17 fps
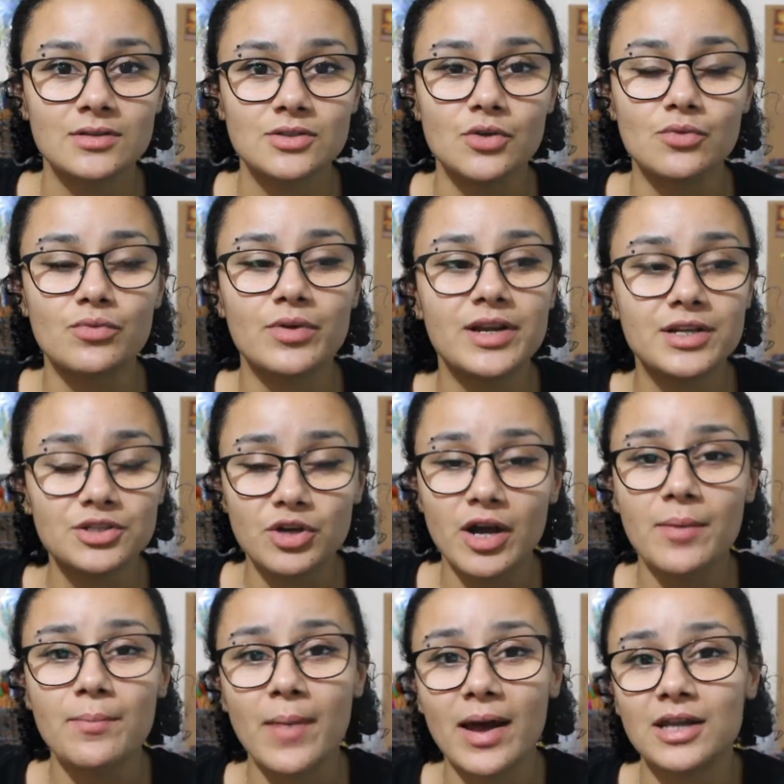So really
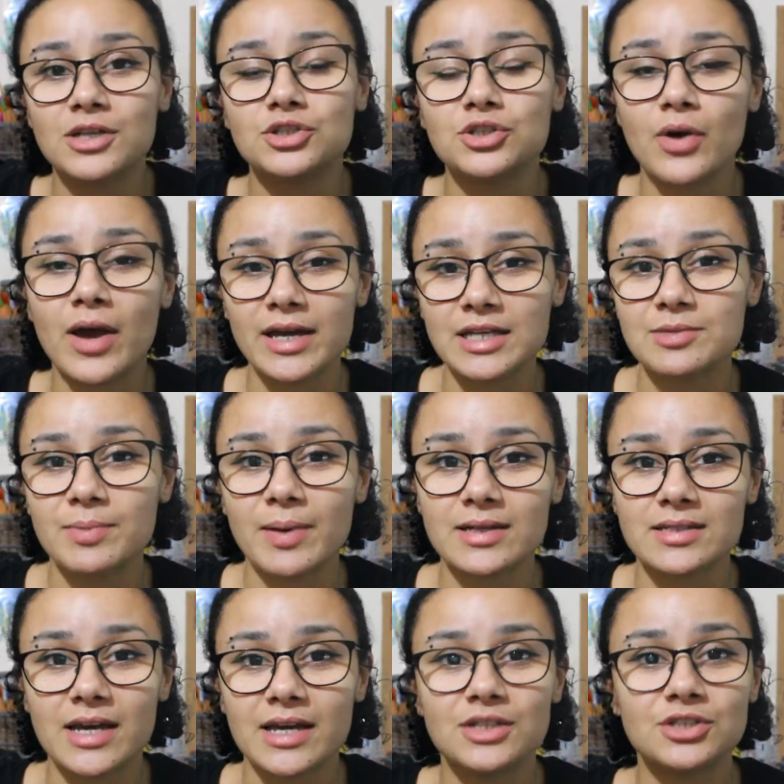try and manage your
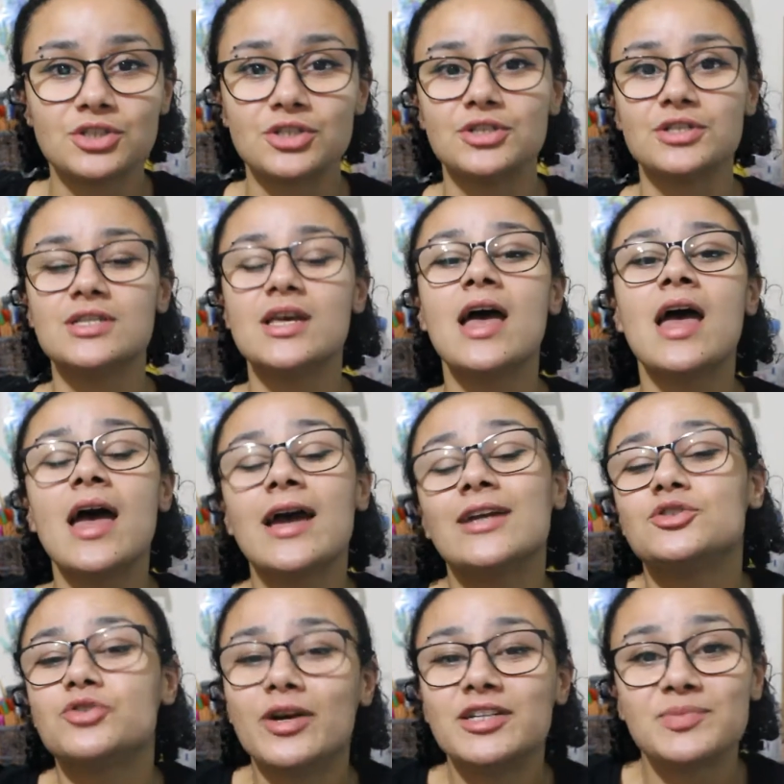expectations
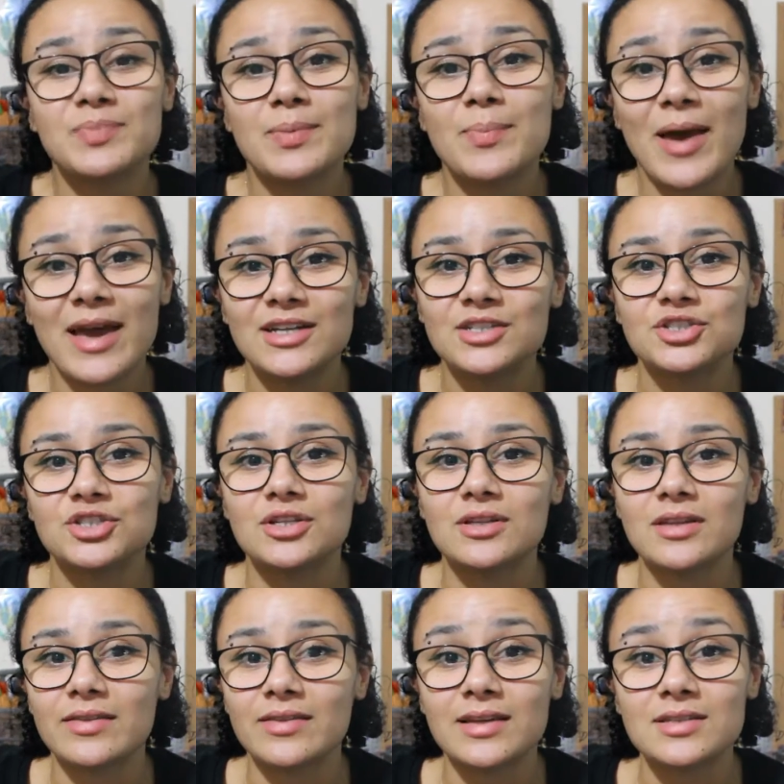and try to be patient.
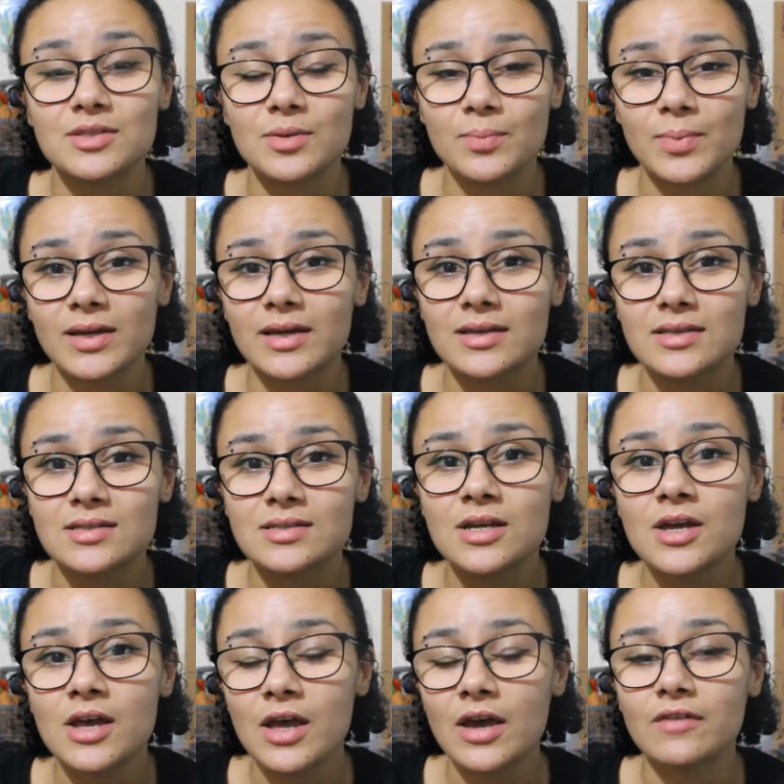That's the
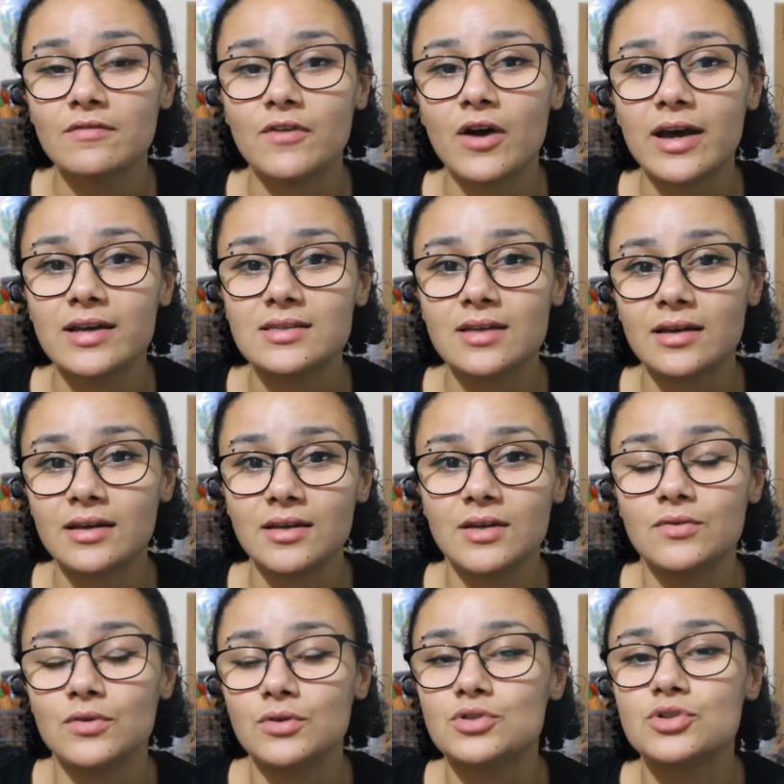biggest advice I can
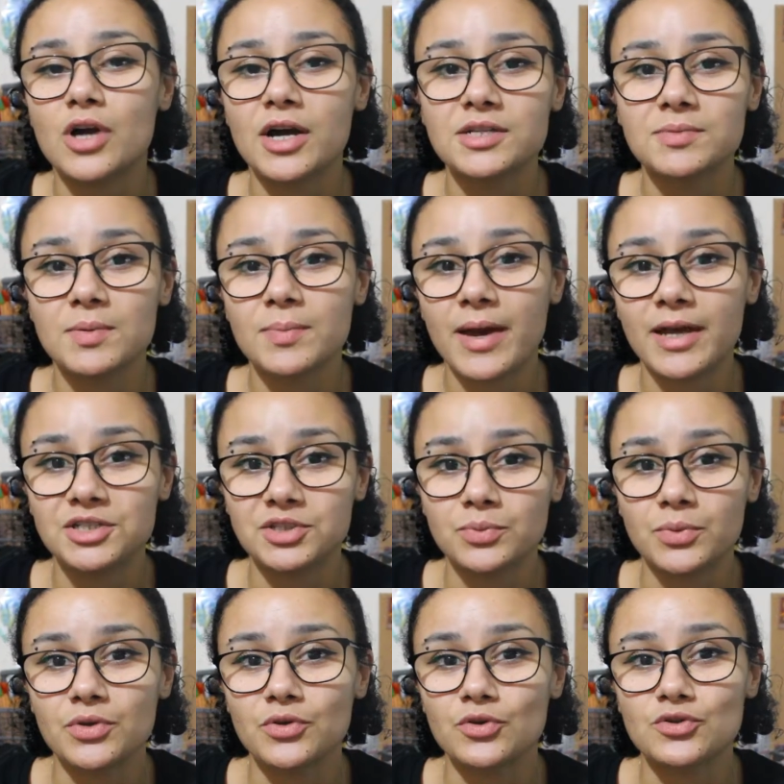give you. Try to be
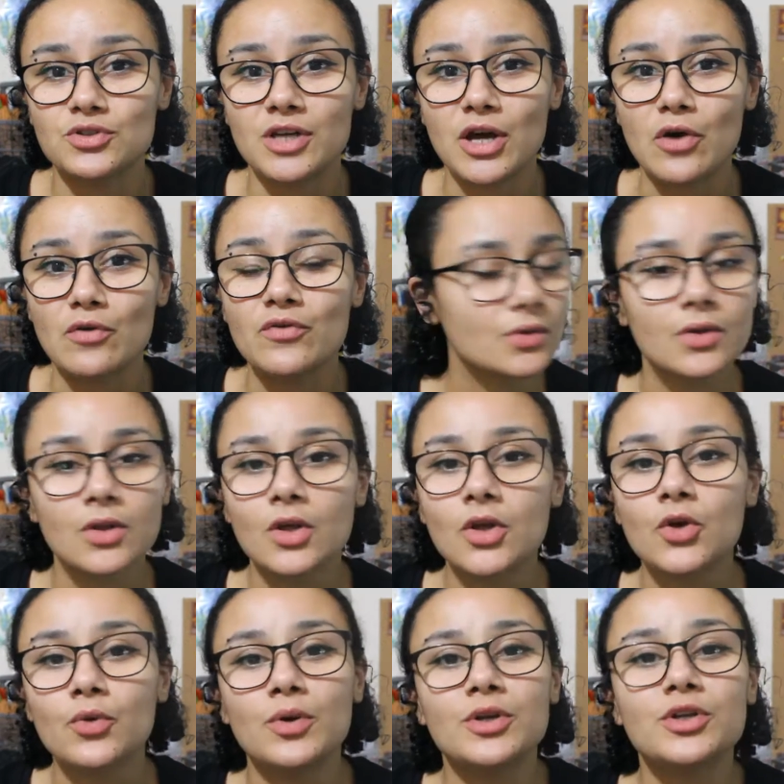patient with yourself.
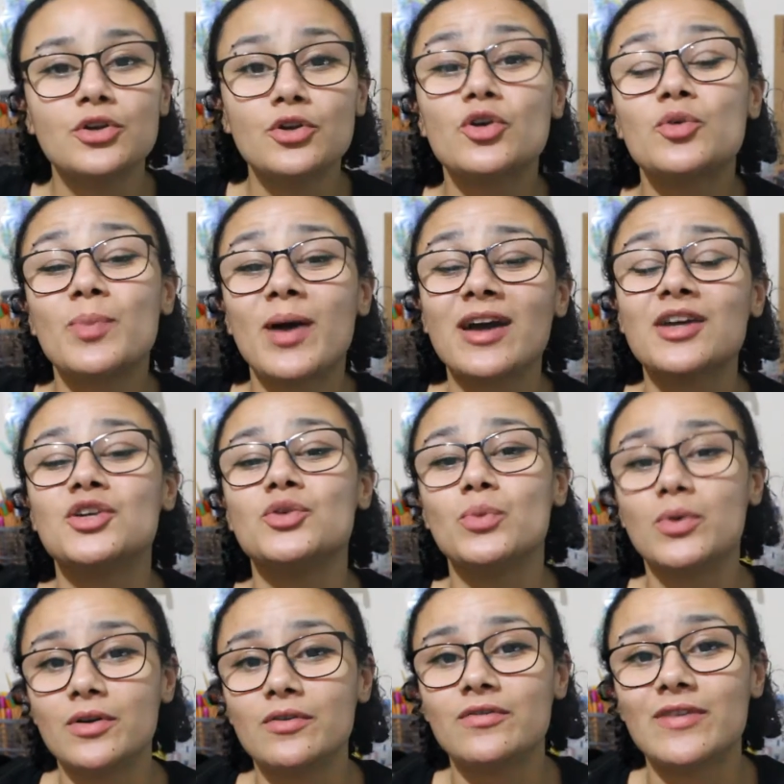When you look back, you
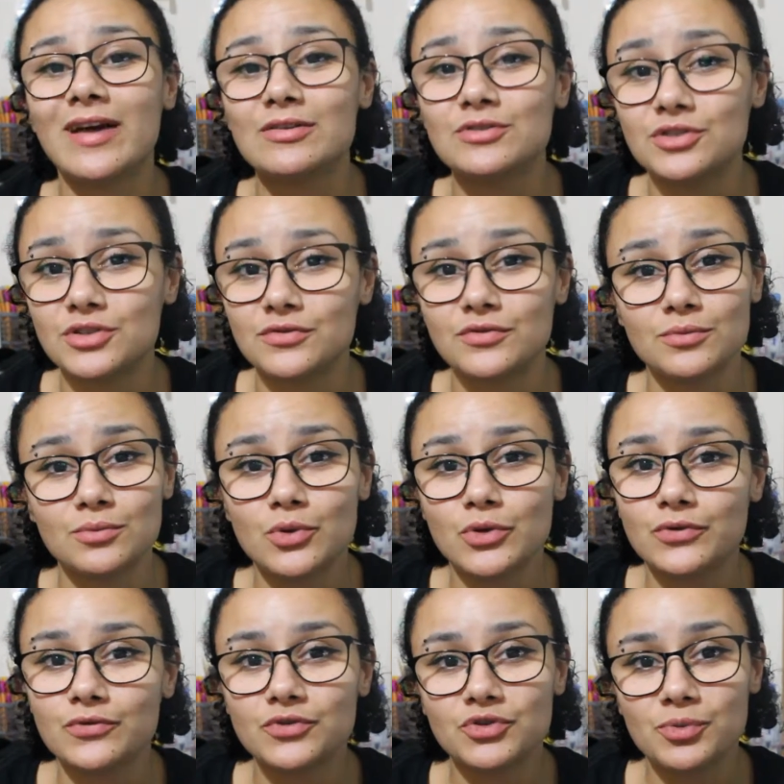will have found you've
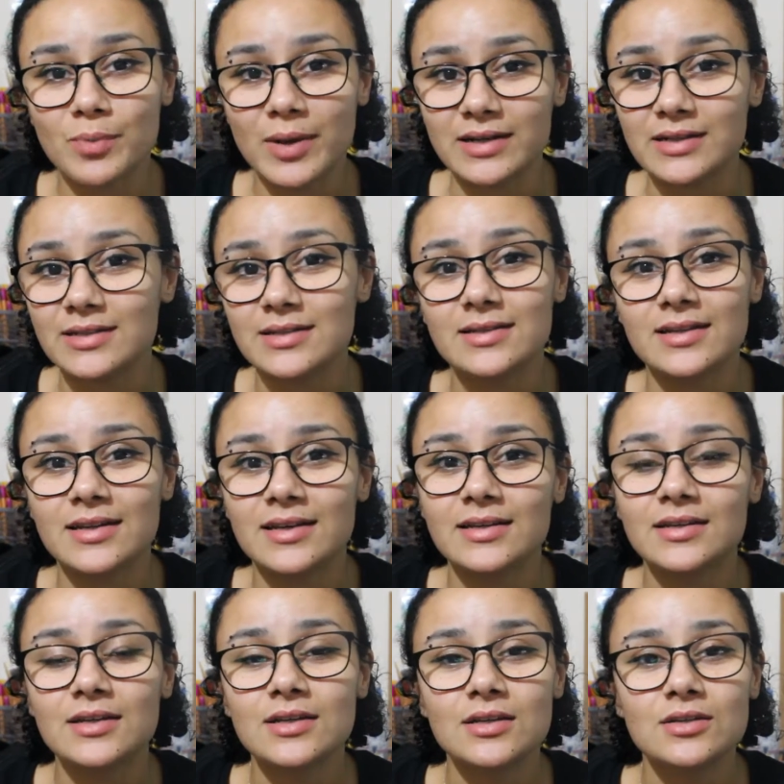improved
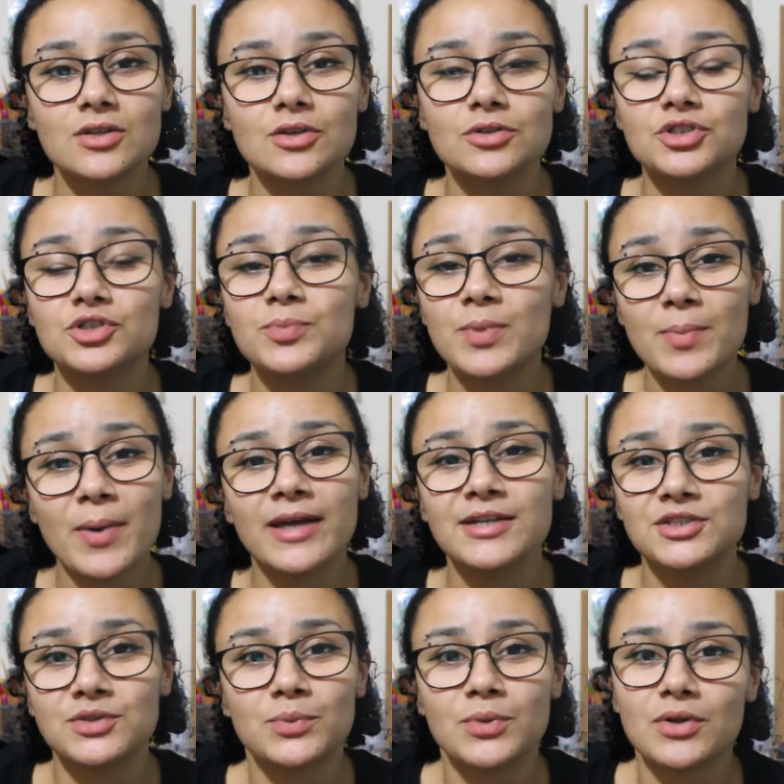tremendously. So just be
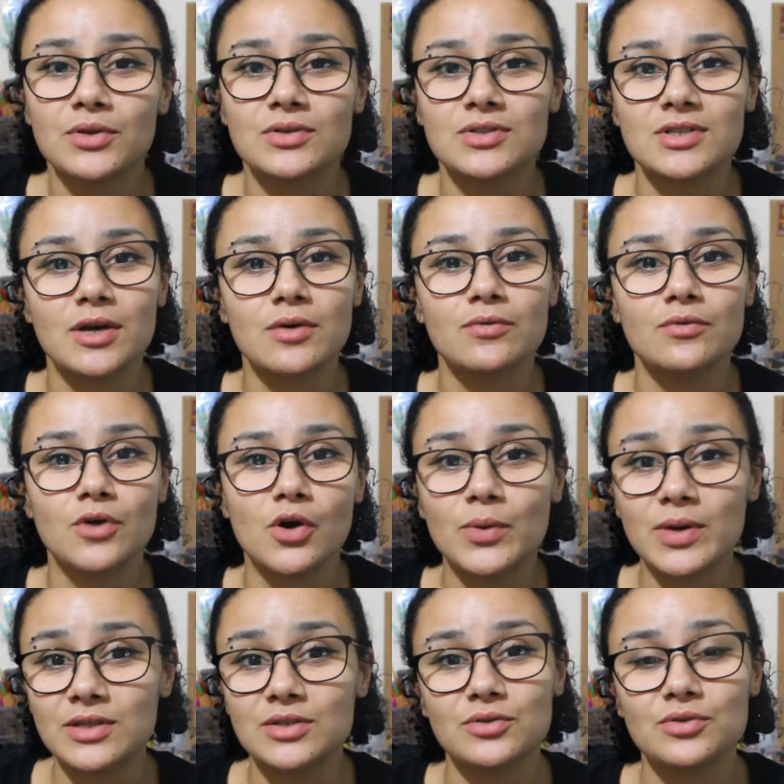patient with yourself.
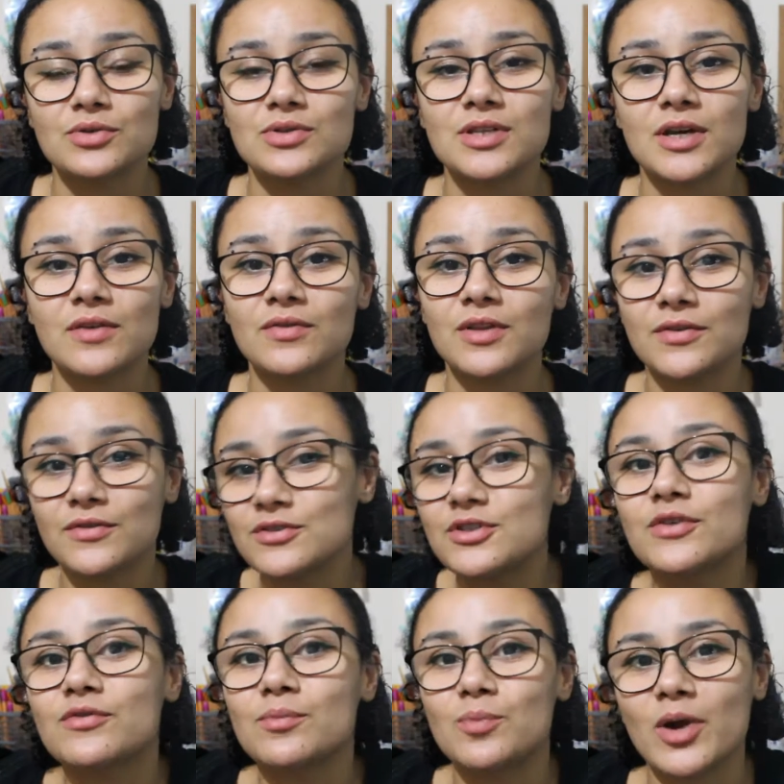Go easy on yourself. Give
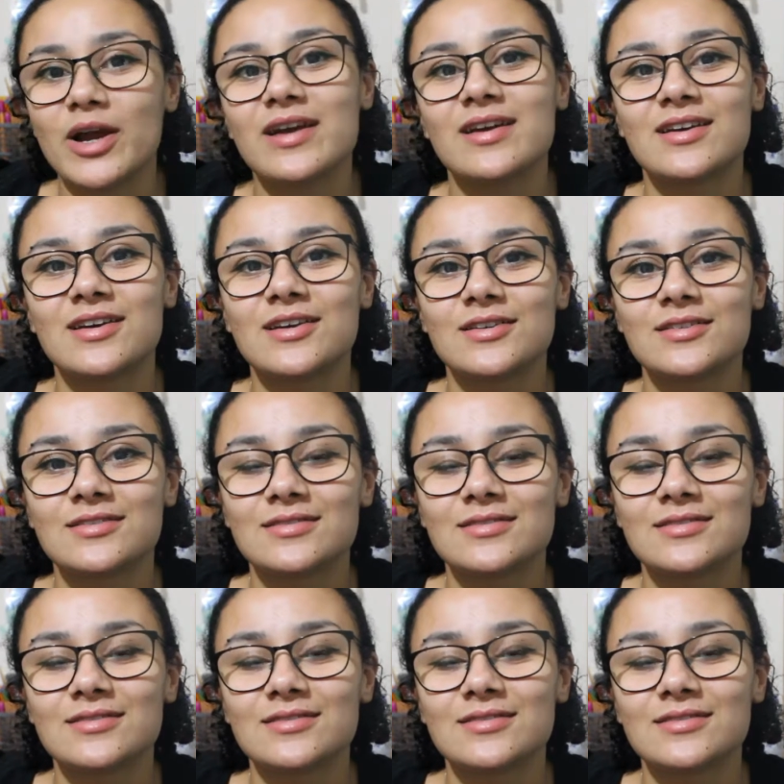yourself a break.